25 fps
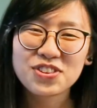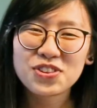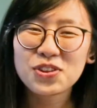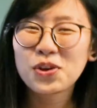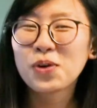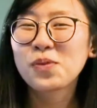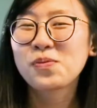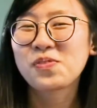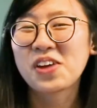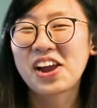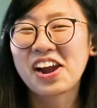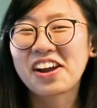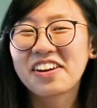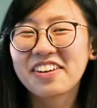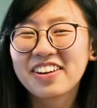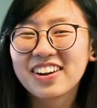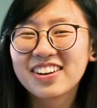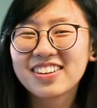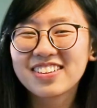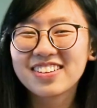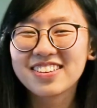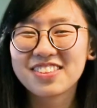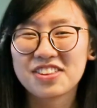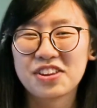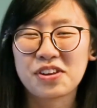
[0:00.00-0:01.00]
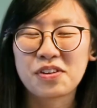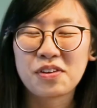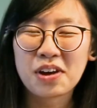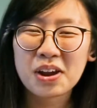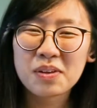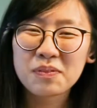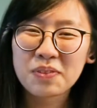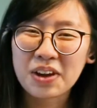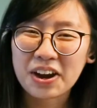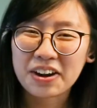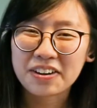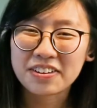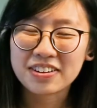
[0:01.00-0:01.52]
So, parents,
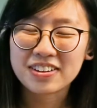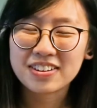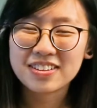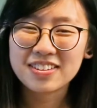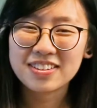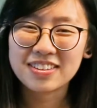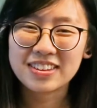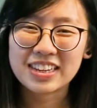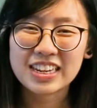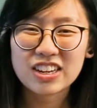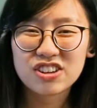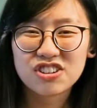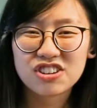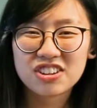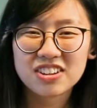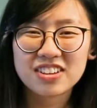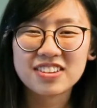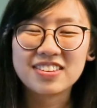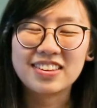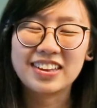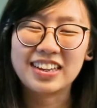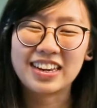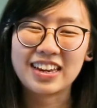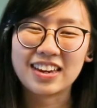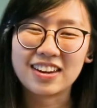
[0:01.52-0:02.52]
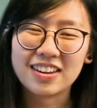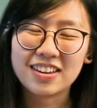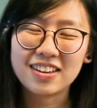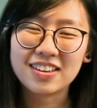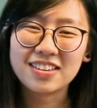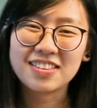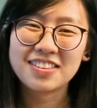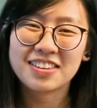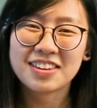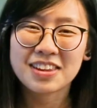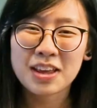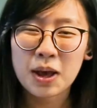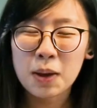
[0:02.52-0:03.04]
grandparents, teachers, leaders,
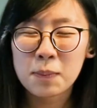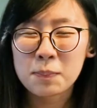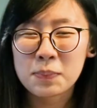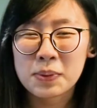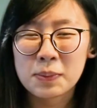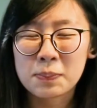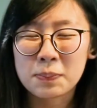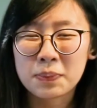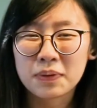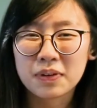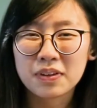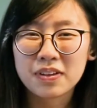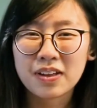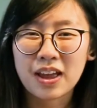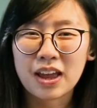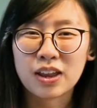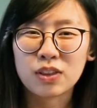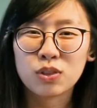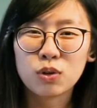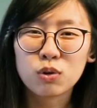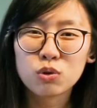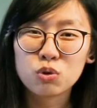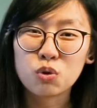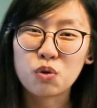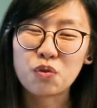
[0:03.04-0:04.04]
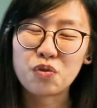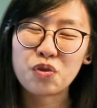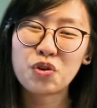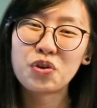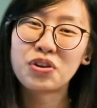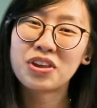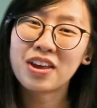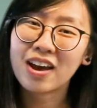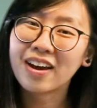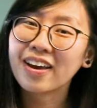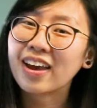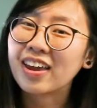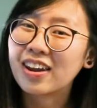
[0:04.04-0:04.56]
young people, and those who feel
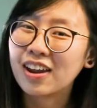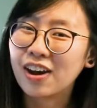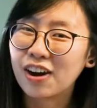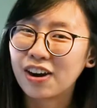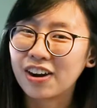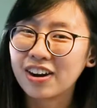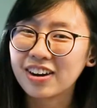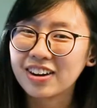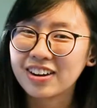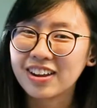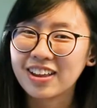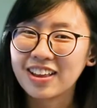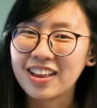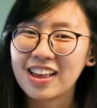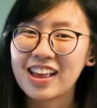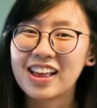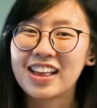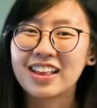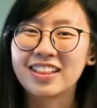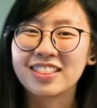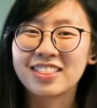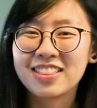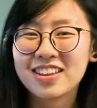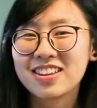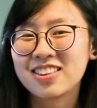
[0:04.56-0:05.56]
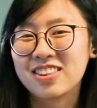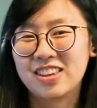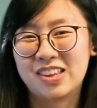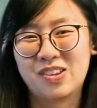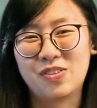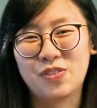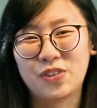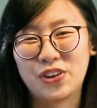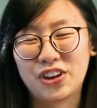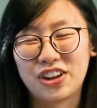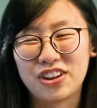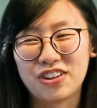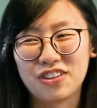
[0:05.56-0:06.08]
young at heart, this is
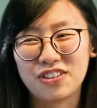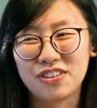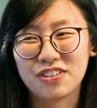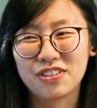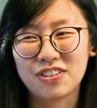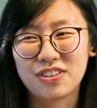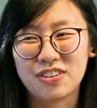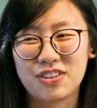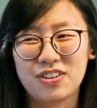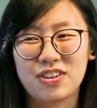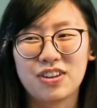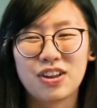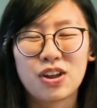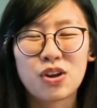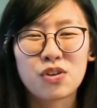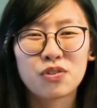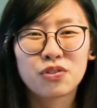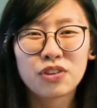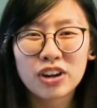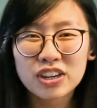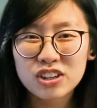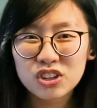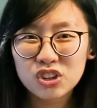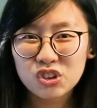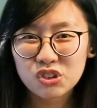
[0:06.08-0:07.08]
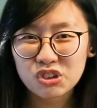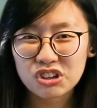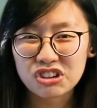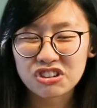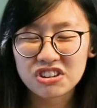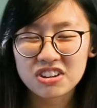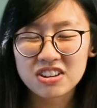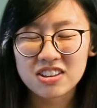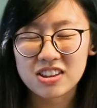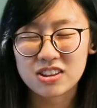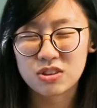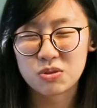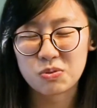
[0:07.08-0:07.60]
for you.
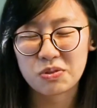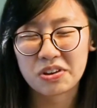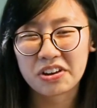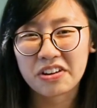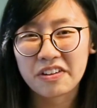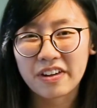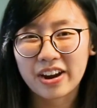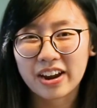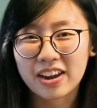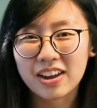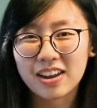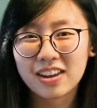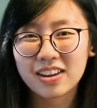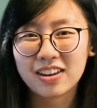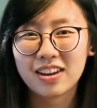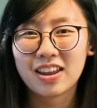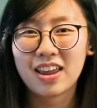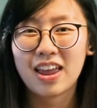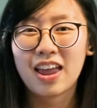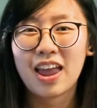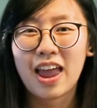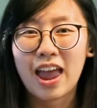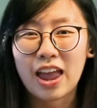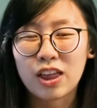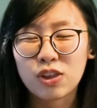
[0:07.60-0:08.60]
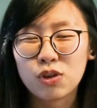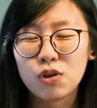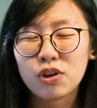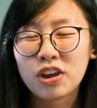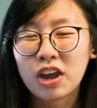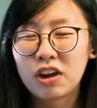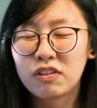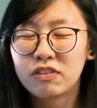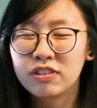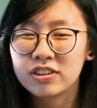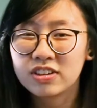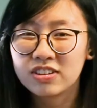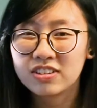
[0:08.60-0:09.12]
Registration is required and you
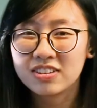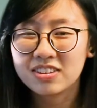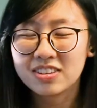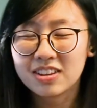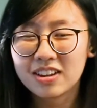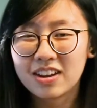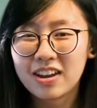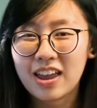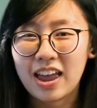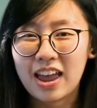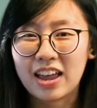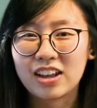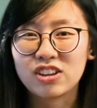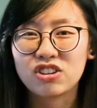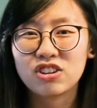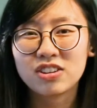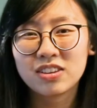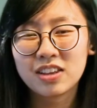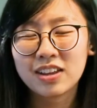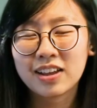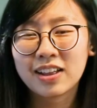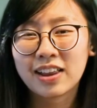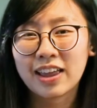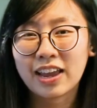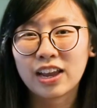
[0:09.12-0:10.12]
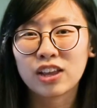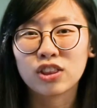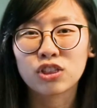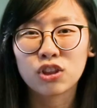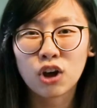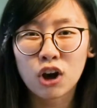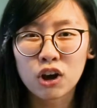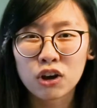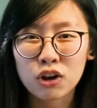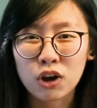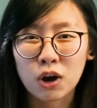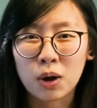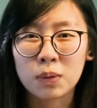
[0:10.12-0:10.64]
can register at
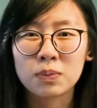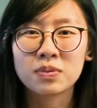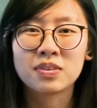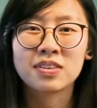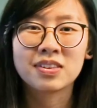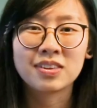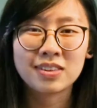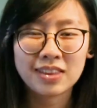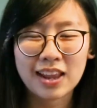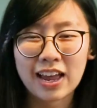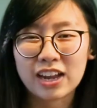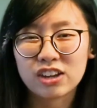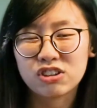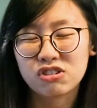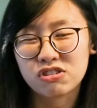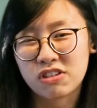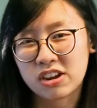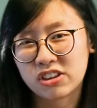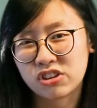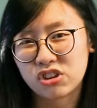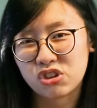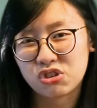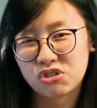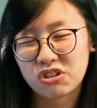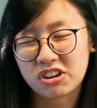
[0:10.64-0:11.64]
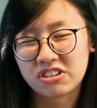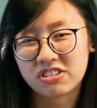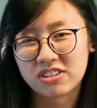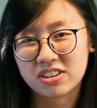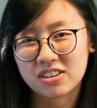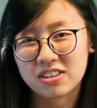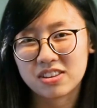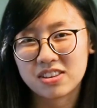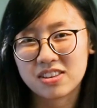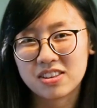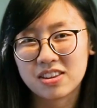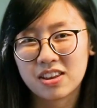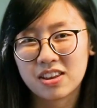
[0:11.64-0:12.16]
gtclangcom slash registration.